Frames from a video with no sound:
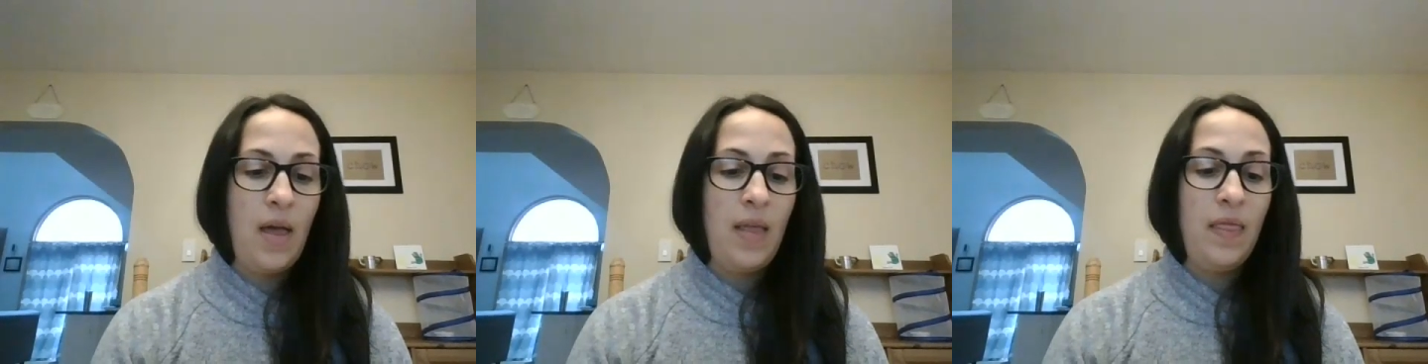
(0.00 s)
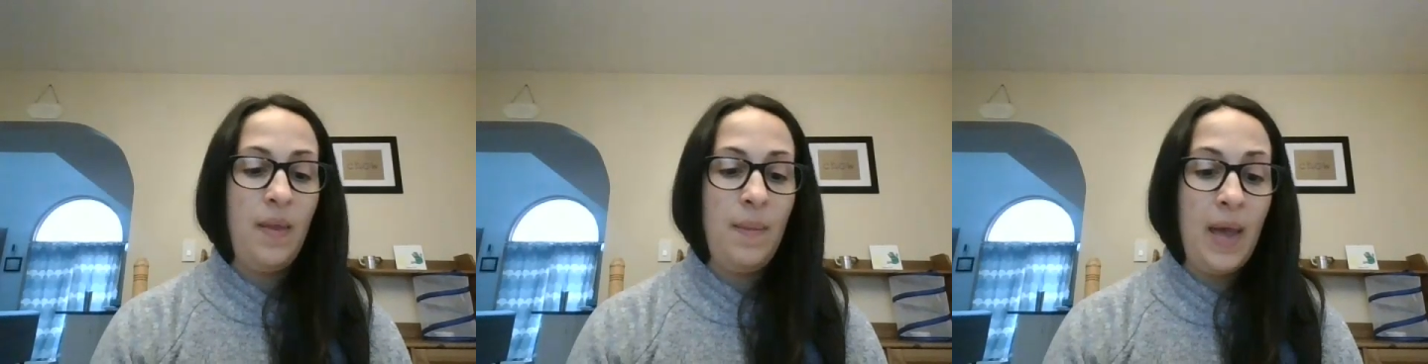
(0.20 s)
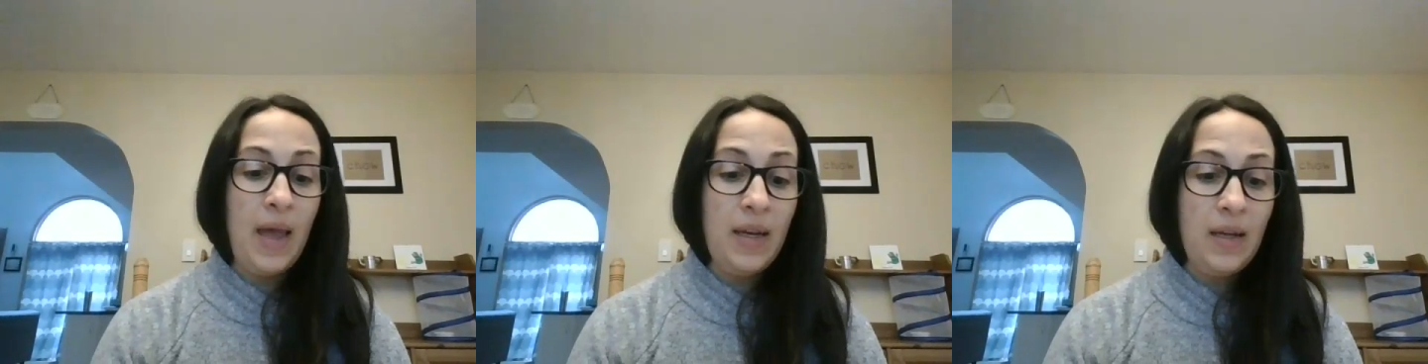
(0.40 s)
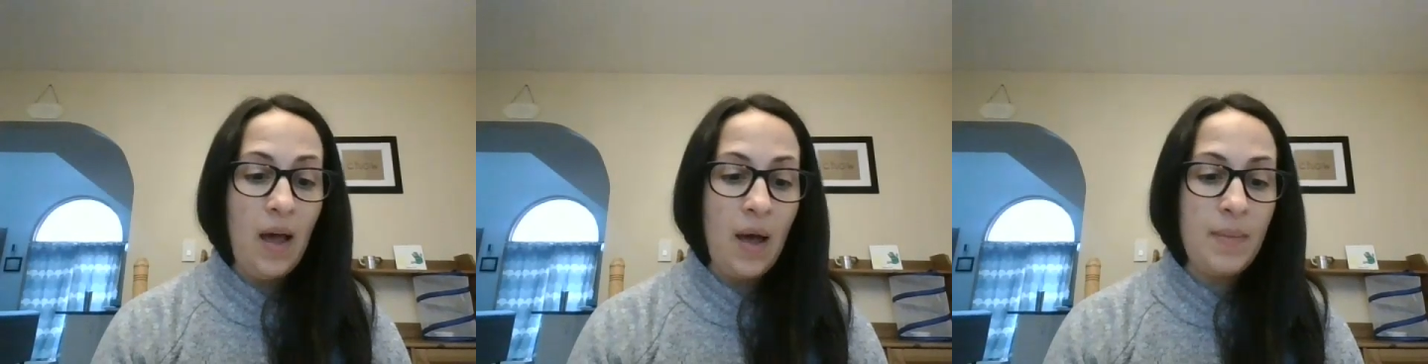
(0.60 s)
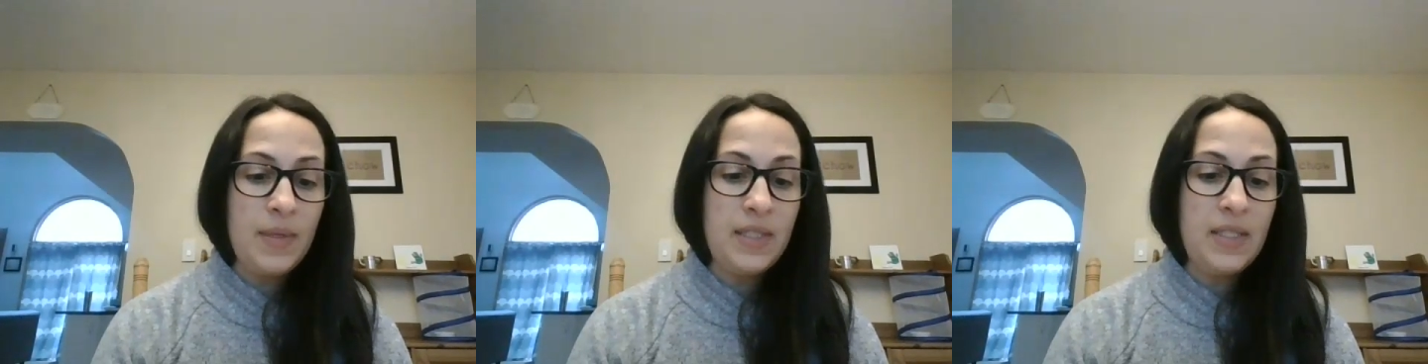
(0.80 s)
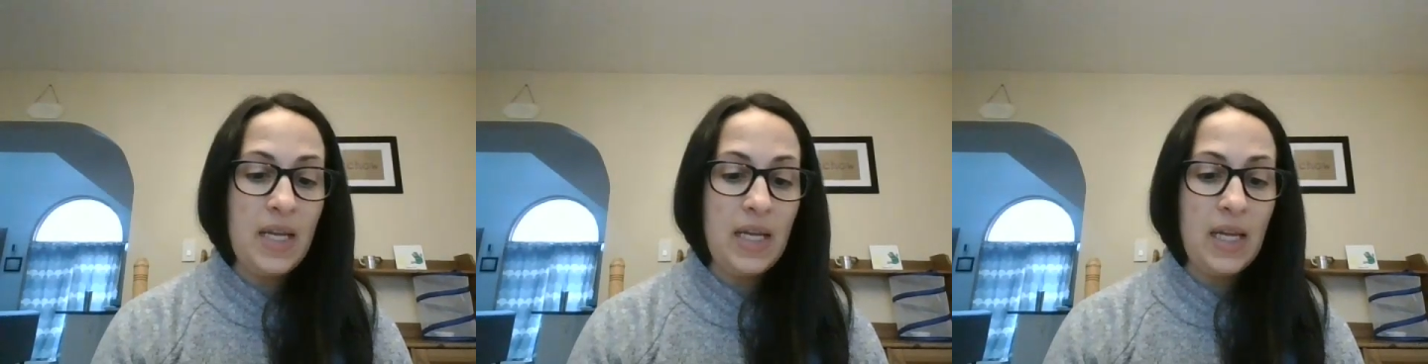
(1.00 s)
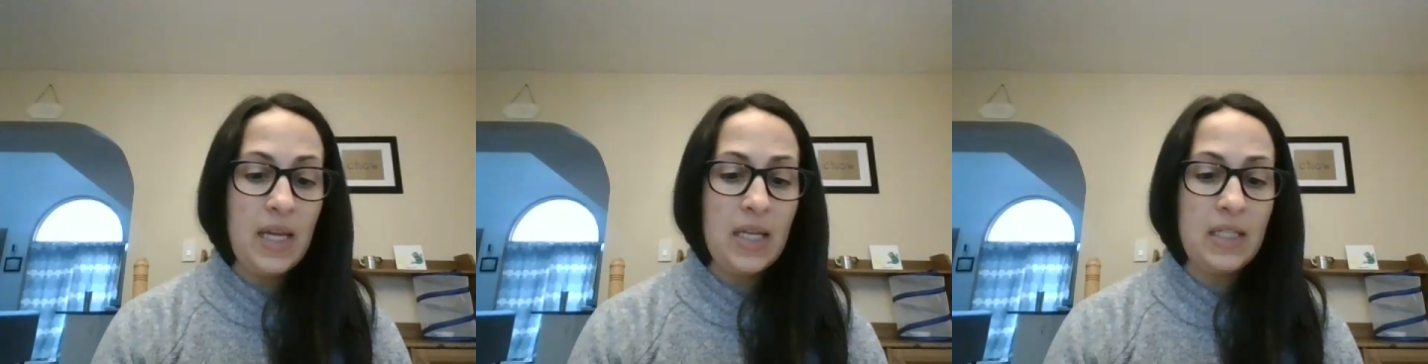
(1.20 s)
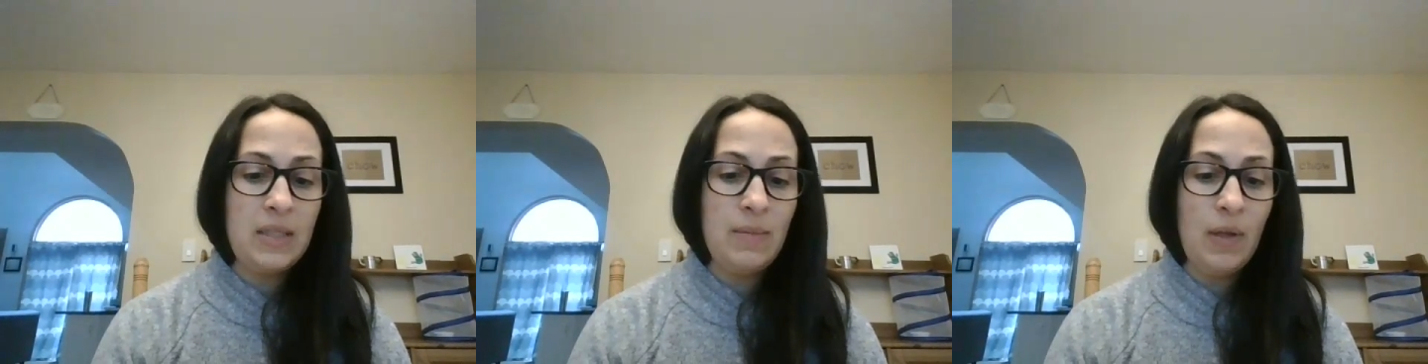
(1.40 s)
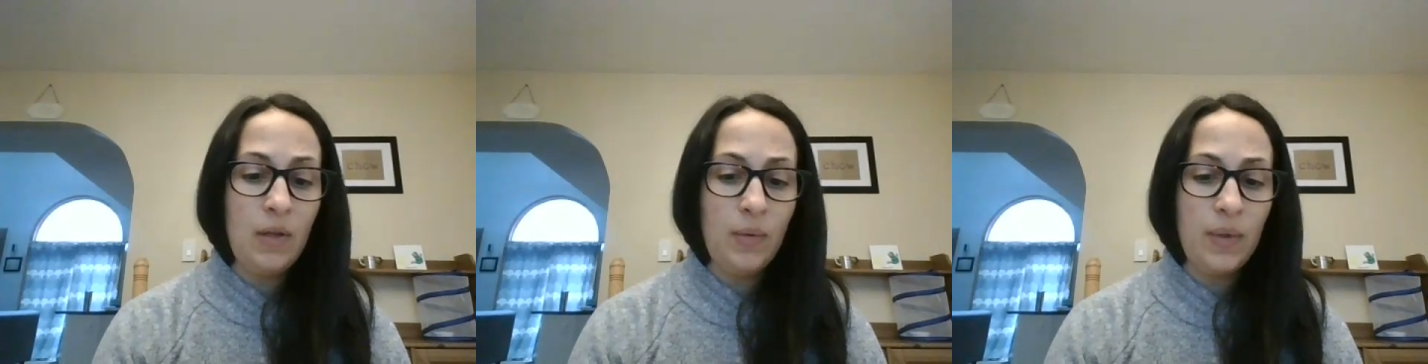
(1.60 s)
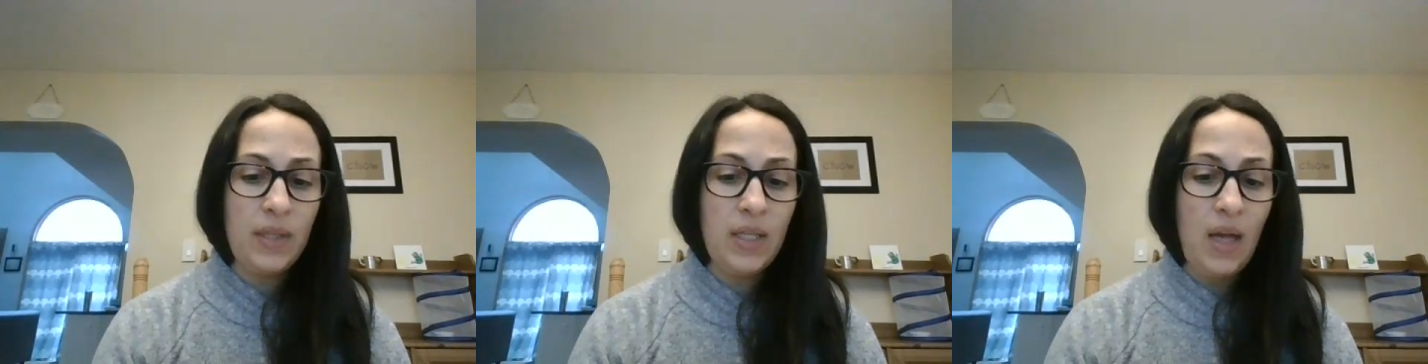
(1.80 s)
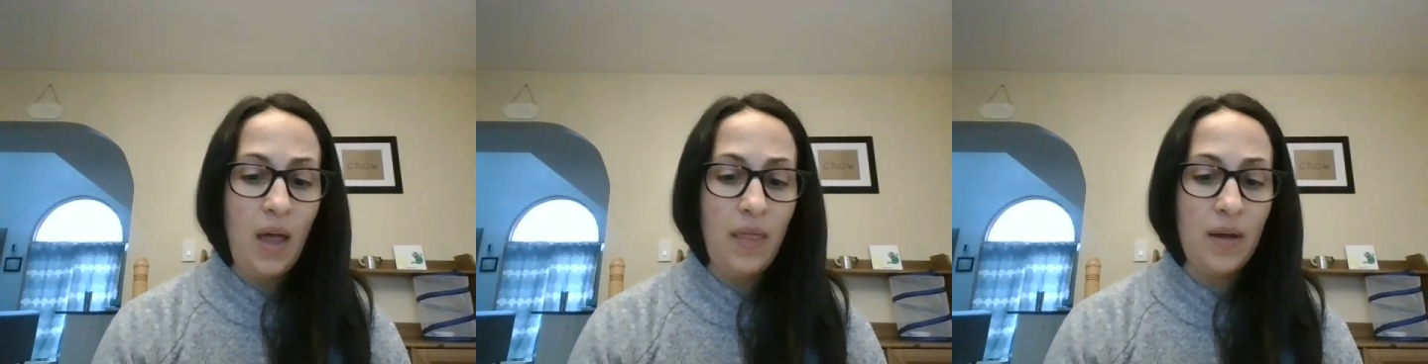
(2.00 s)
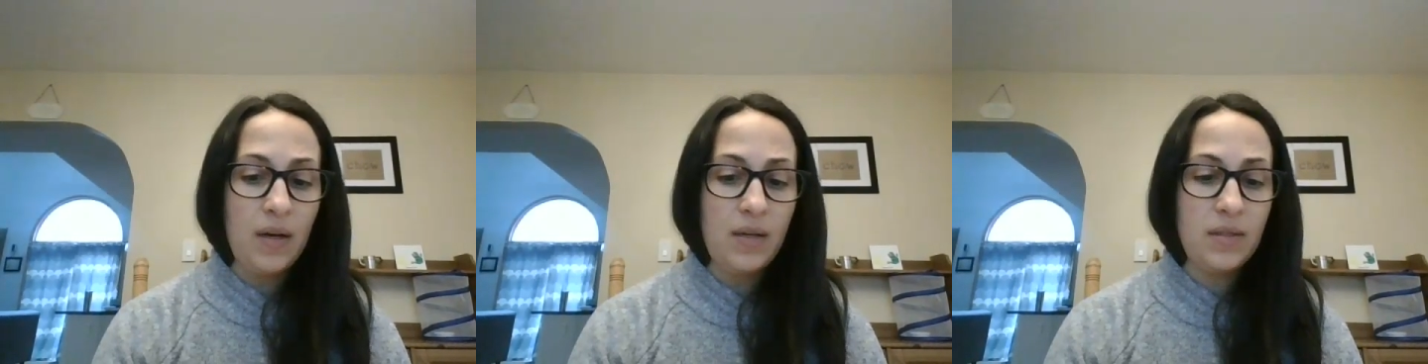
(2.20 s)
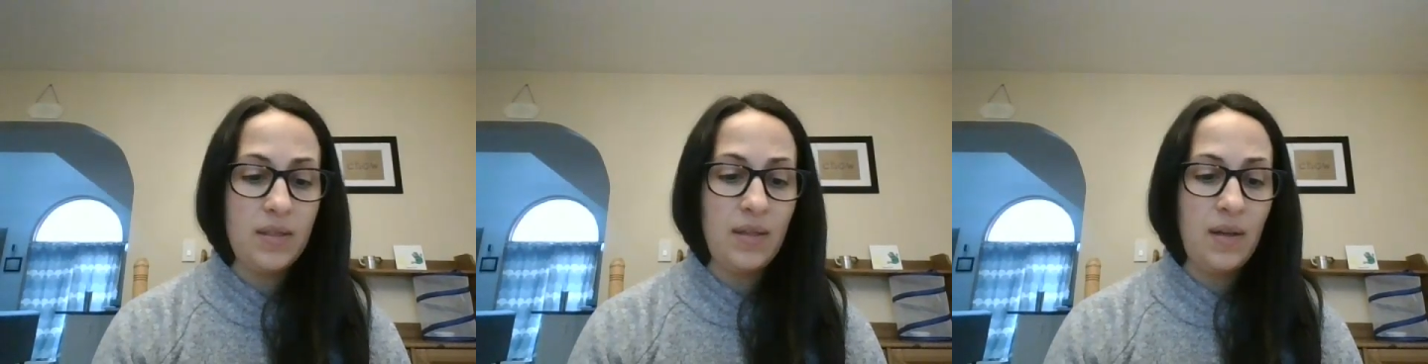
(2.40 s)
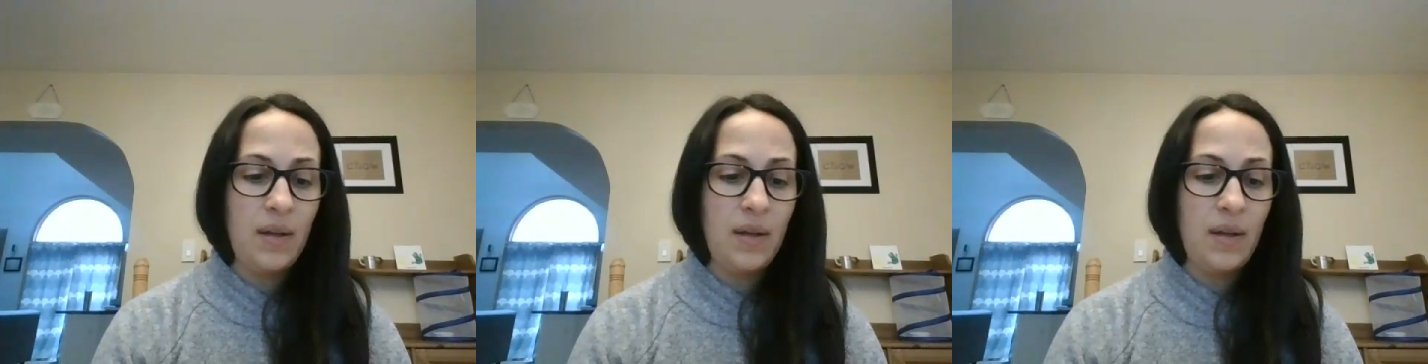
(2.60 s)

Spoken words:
"The man cub is taking his milk with the others,"